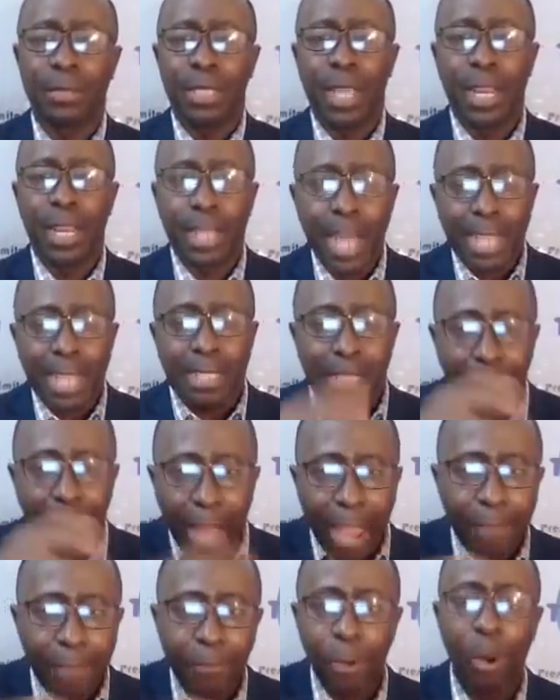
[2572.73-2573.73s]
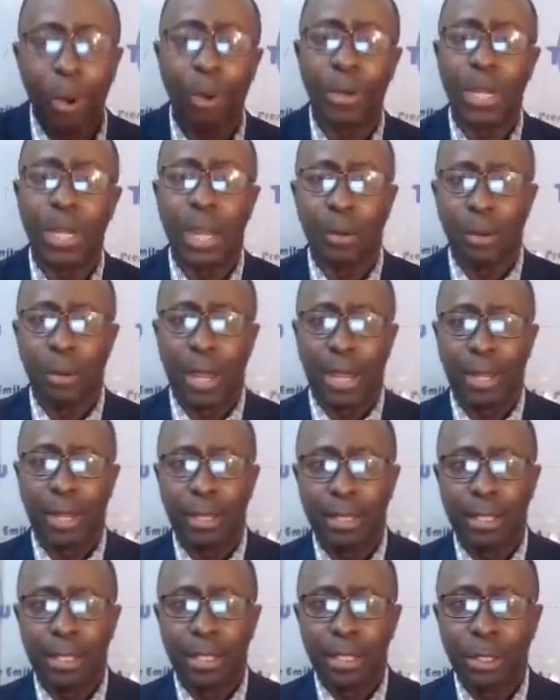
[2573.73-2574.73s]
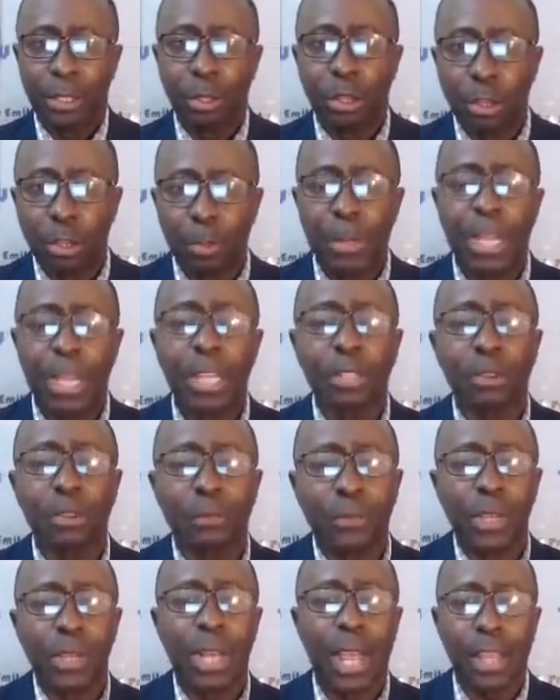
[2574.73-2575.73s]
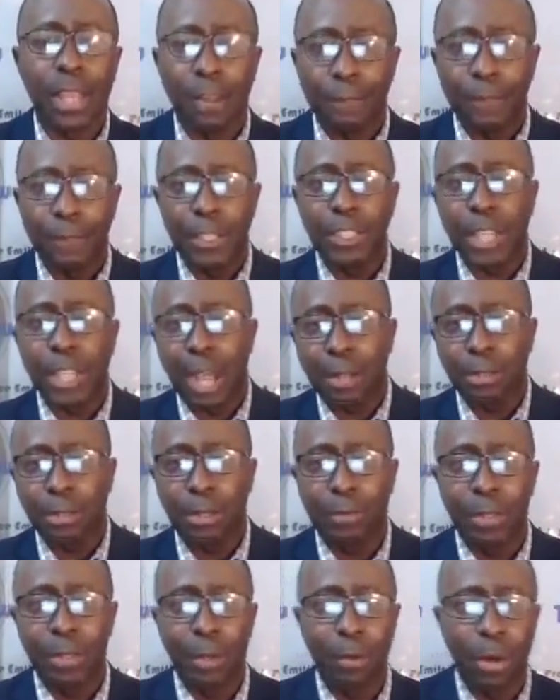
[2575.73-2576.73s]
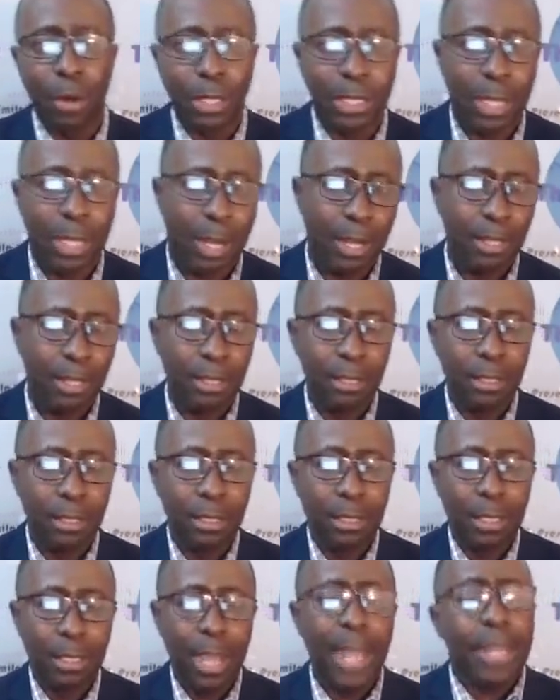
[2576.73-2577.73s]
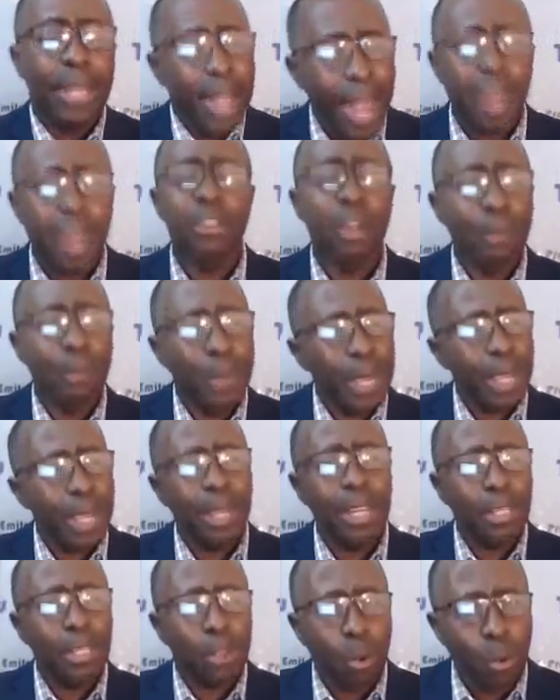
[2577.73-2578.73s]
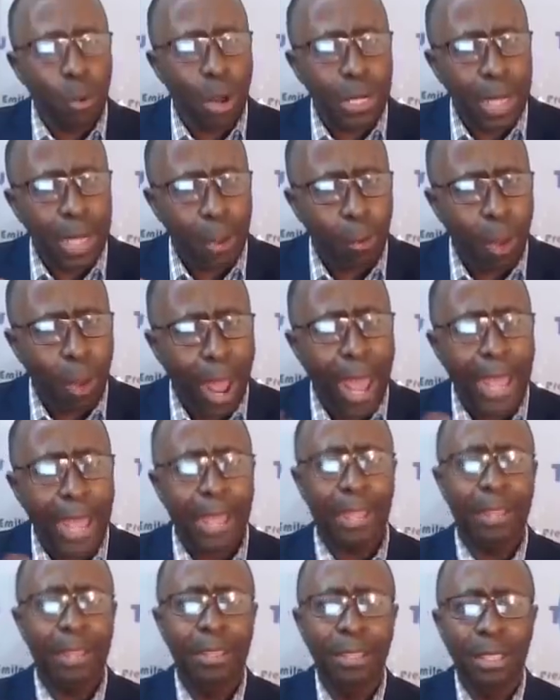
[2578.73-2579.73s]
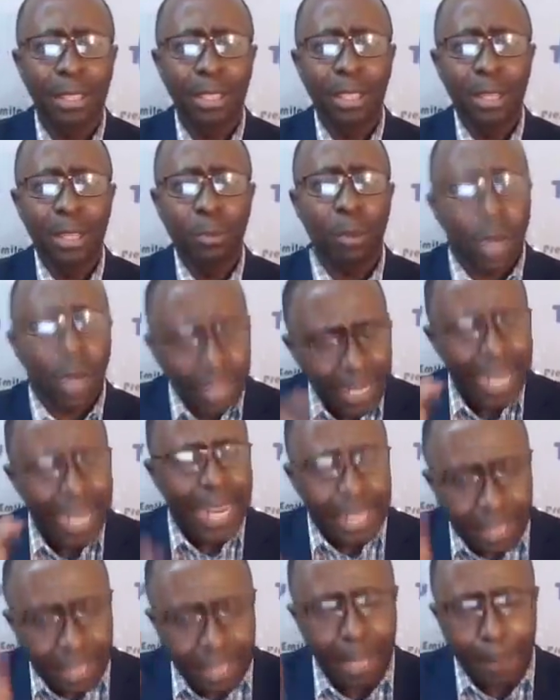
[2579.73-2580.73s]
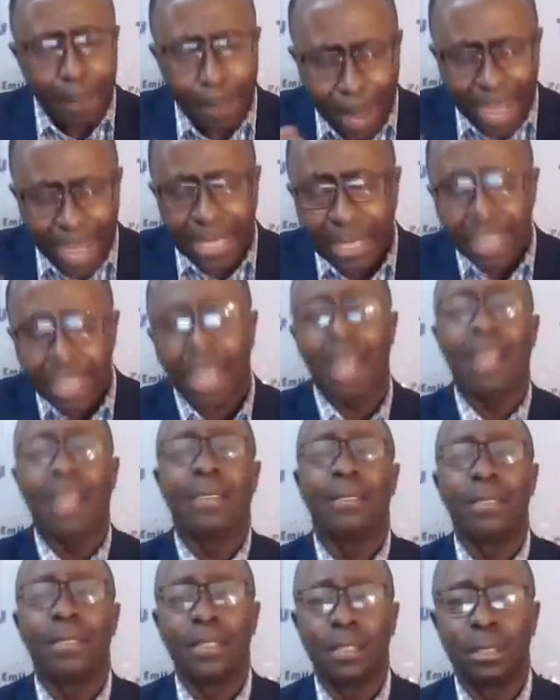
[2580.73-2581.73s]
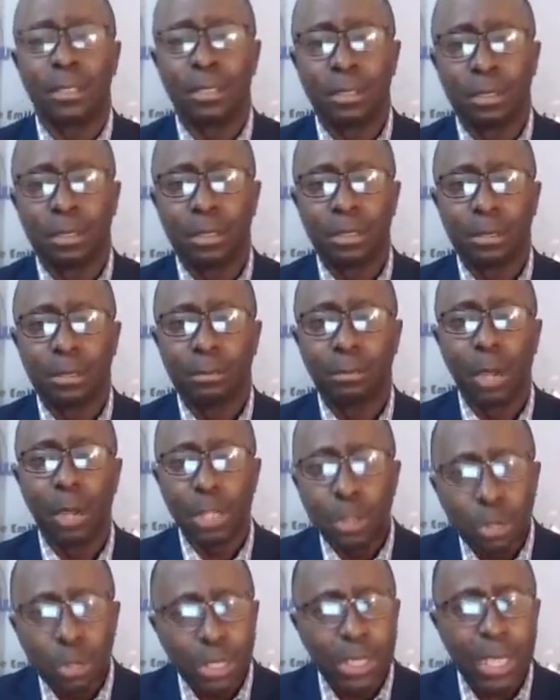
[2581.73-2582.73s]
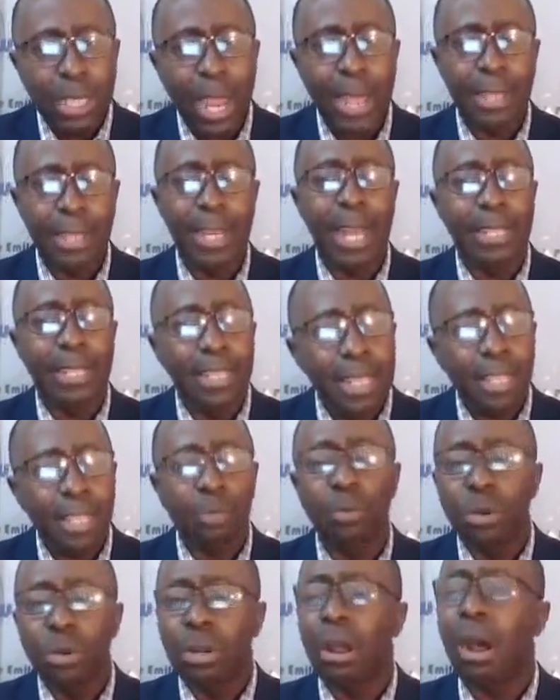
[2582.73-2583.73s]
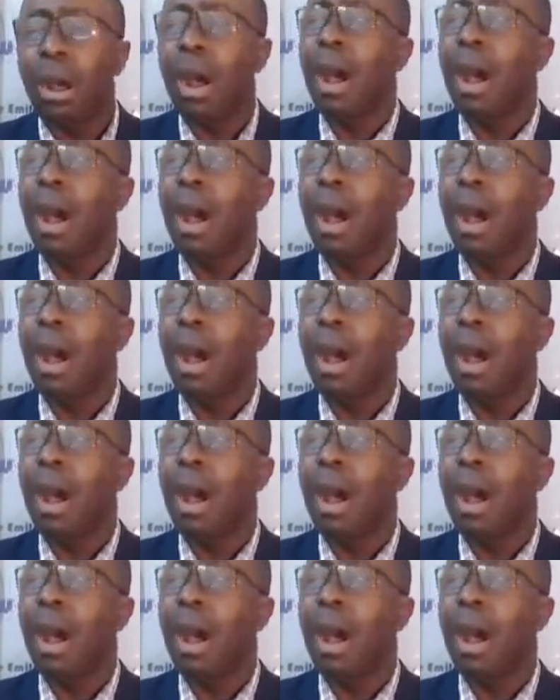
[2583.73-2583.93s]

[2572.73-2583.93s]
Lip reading: and that's life going away. So you begin to feel like a fish out of the water. And then you're beginning to wonder why. What is the matter? But you said that this will not